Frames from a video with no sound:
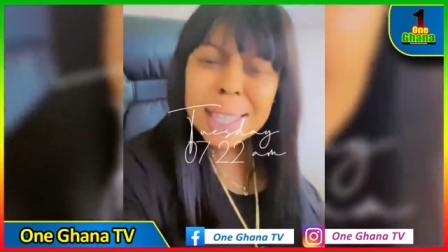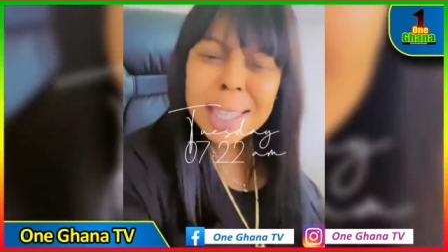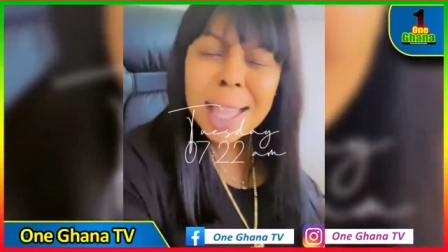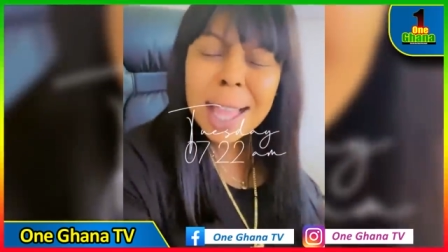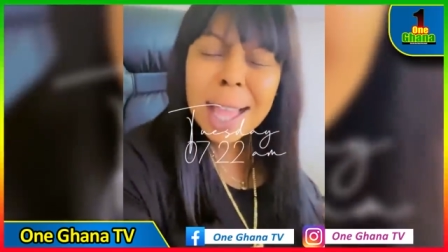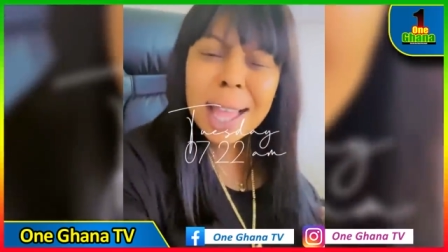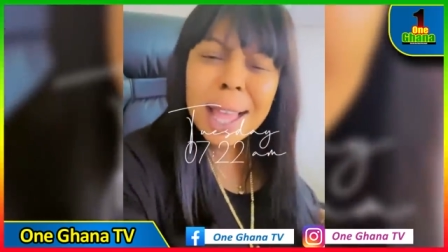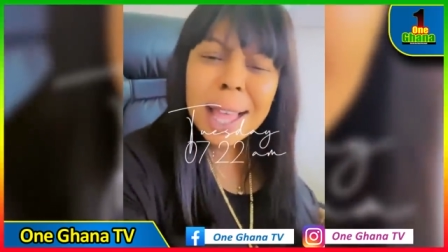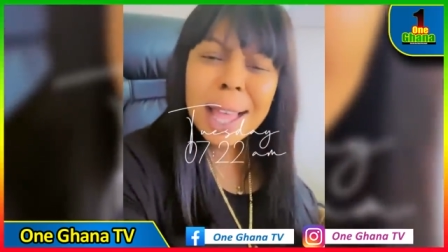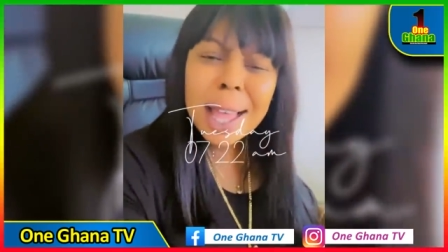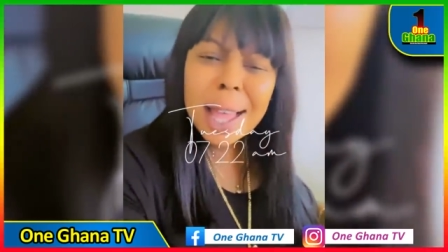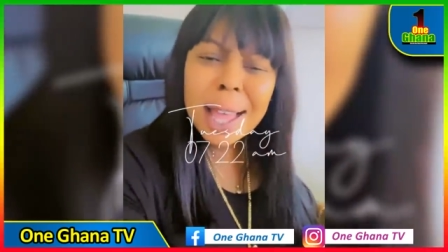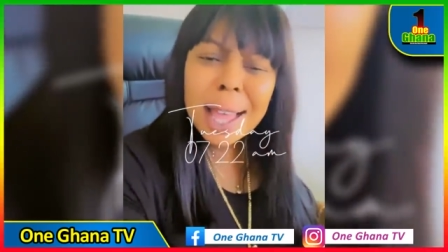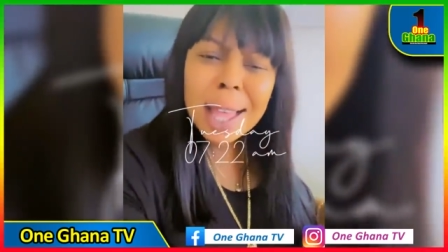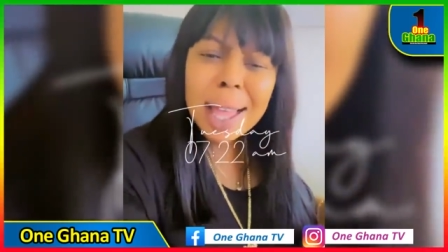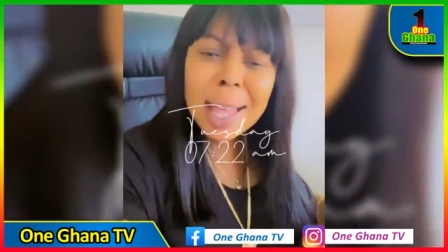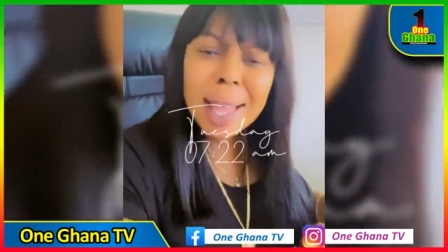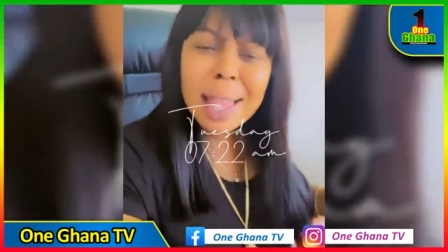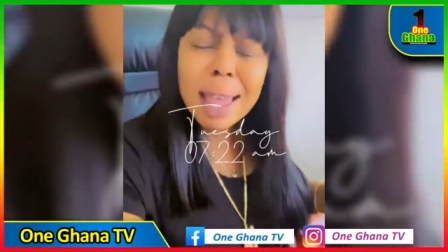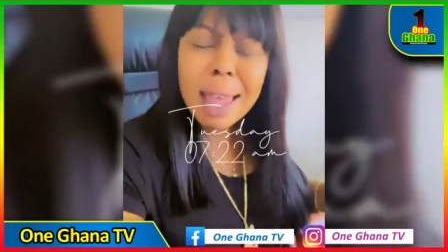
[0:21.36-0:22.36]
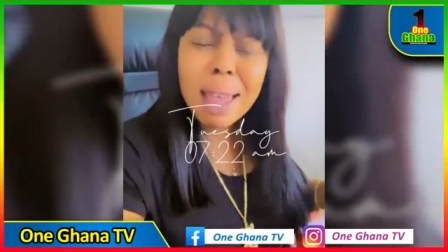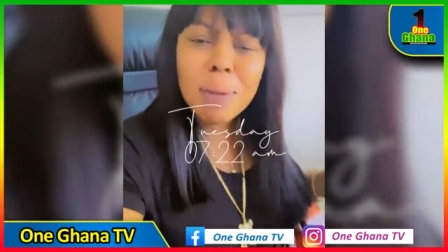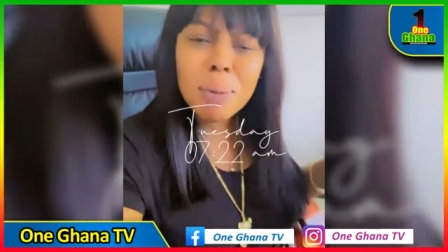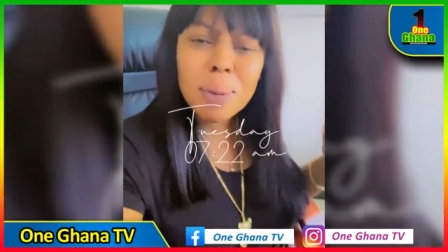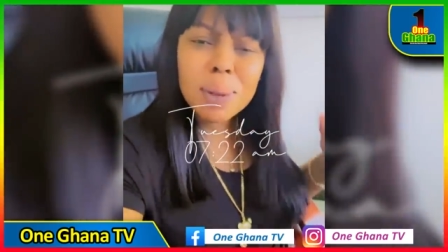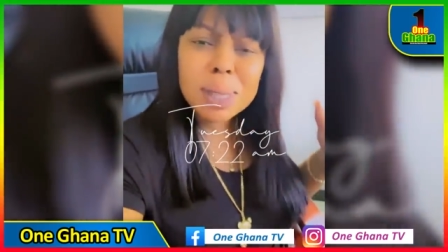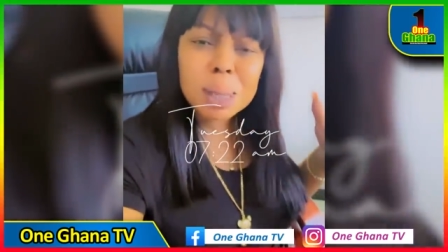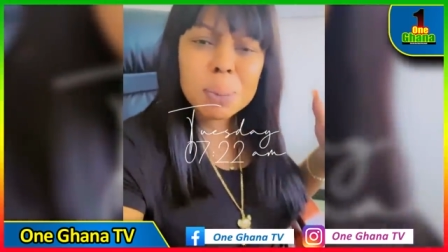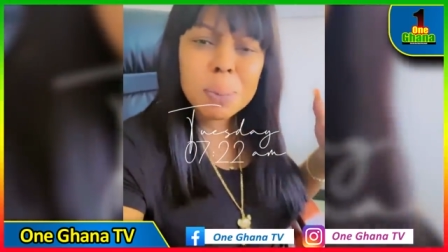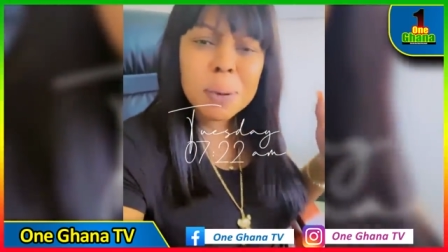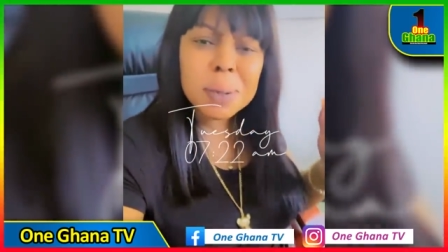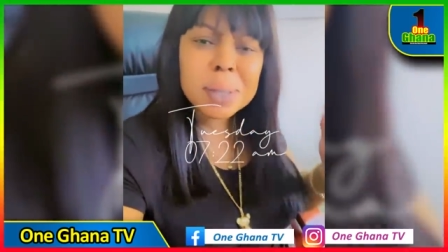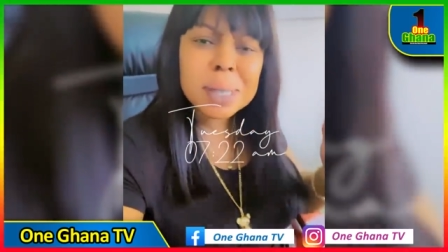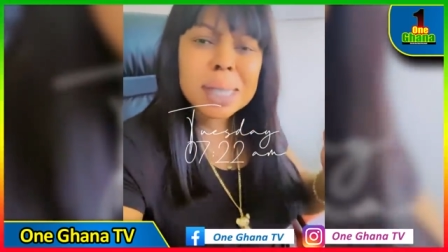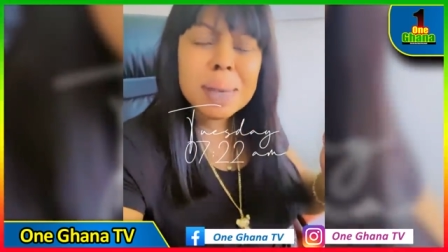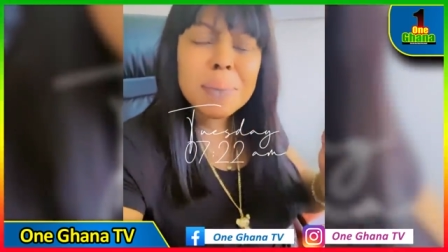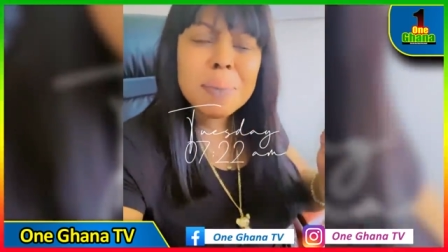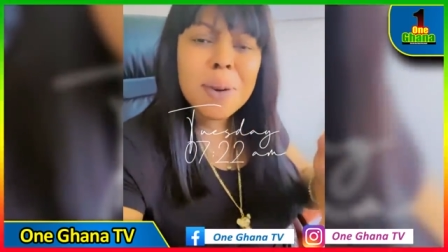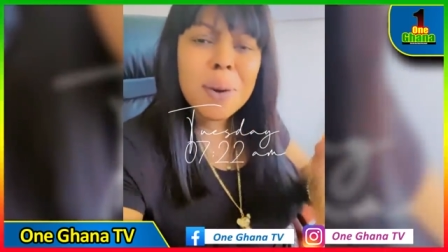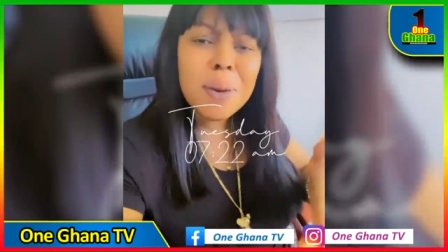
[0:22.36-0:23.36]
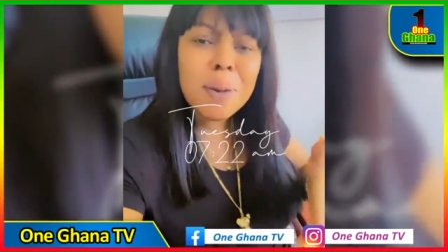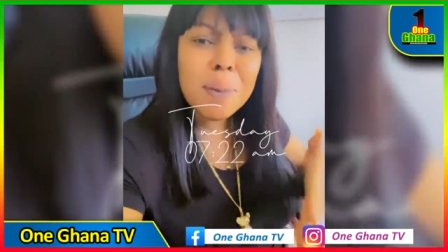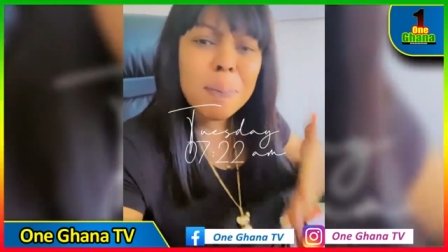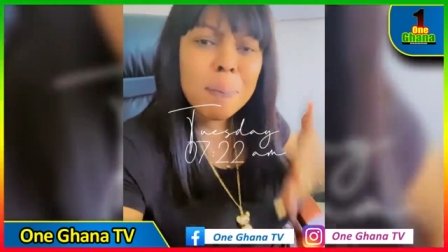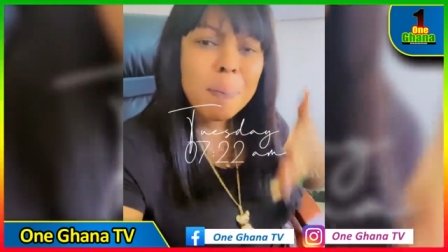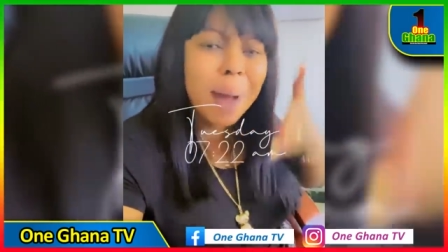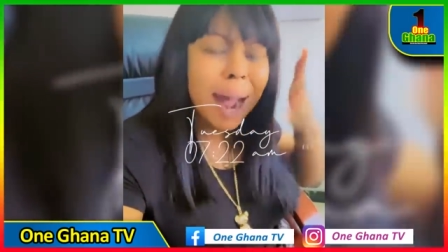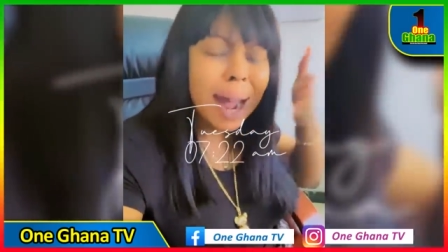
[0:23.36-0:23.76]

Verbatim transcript: Nah, a responsible